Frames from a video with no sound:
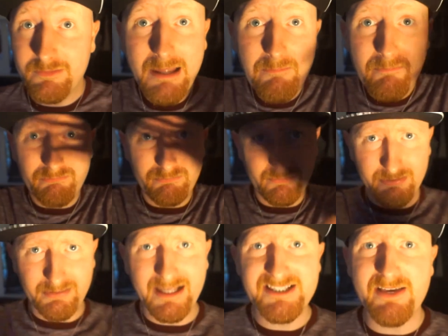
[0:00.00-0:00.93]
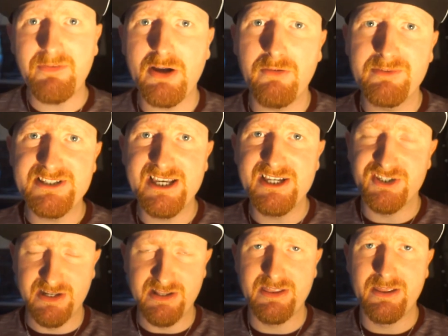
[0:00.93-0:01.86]
Let's have a
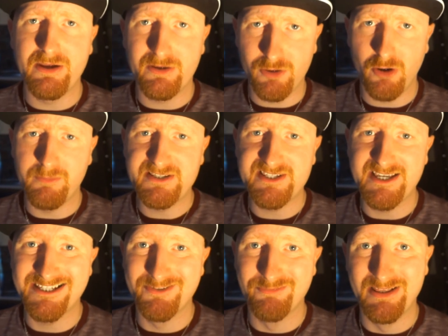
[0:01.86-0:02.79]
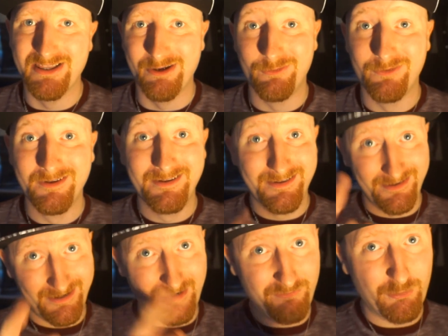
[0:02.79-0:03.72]
conversation in the comment section below.
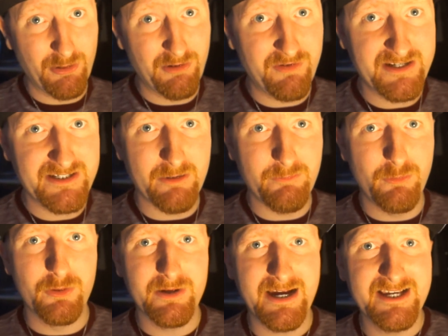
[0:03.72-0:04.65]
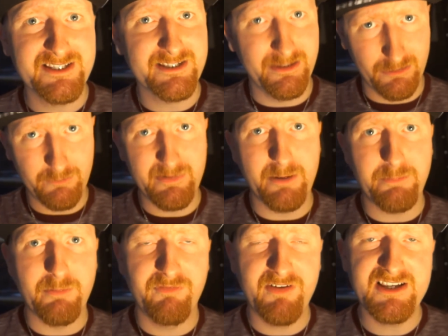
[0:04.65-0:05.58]
If you want to find out more, guys, look me
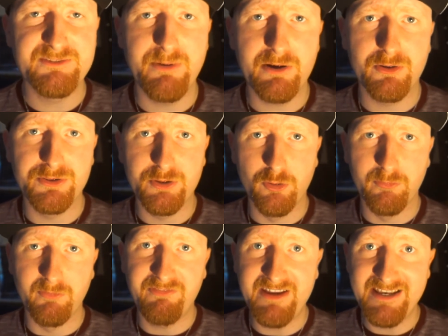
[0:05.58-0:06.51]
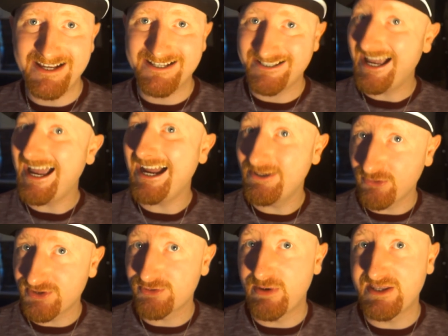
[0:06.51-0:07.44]
up on Facebook, on the Auburn Phoenix, and
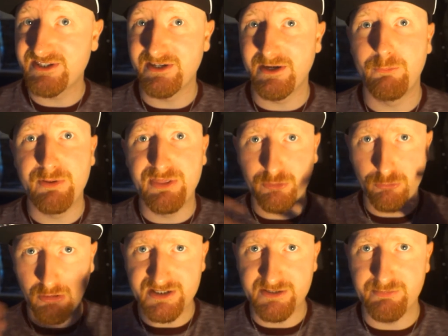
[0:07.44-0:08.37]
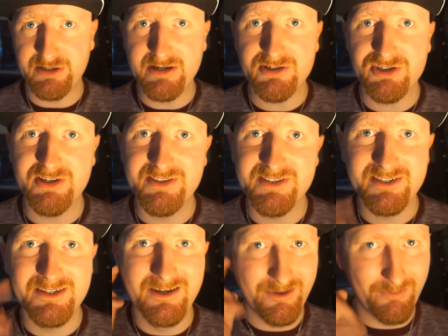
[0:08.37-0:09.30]
on Twitter with the Quality
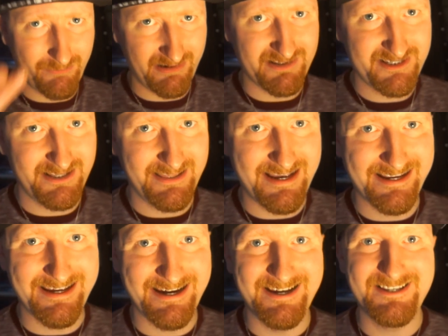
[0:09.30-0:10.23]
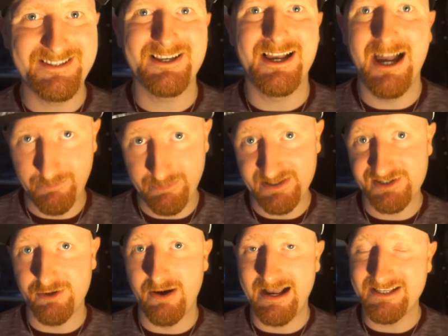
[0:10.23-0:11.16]
Productions. But until then, guys, I've been
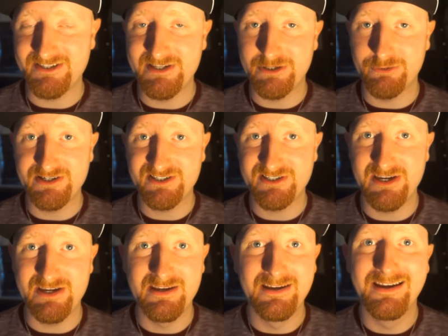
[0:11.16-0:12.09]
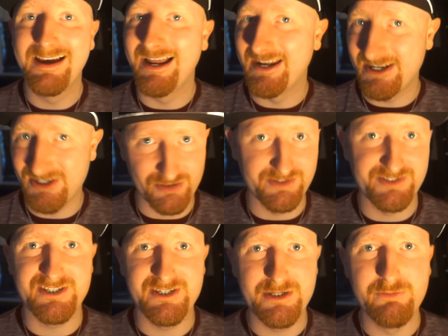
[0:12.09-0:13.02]
Scott Anthony Christie, and I shall
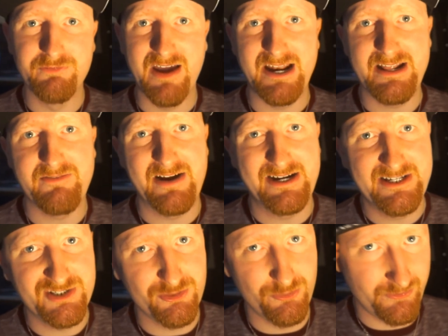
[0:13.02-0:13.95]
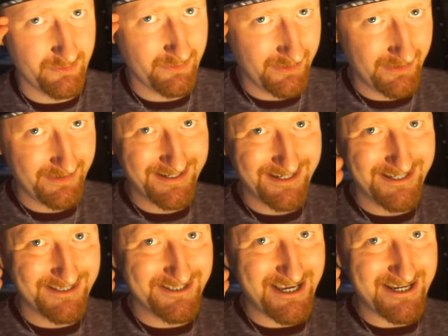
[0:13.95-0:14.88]
see you very, very soon.
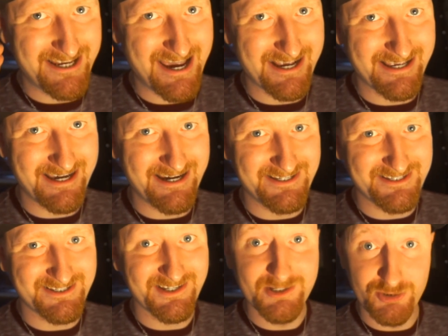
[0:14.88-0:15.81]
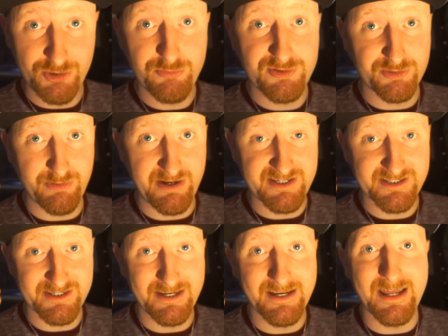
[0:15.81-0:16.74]
Take care, guys. Too sweet.